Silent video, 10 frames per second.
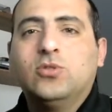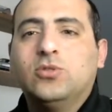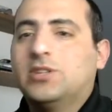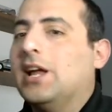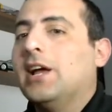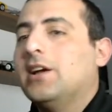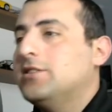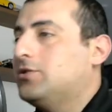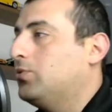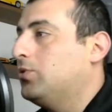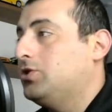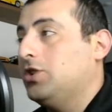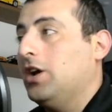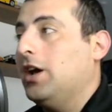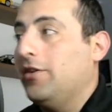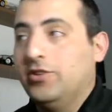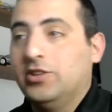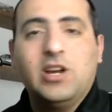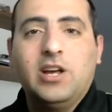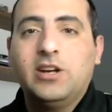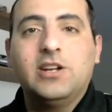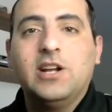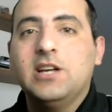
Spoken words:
dragons which I haven't recognized,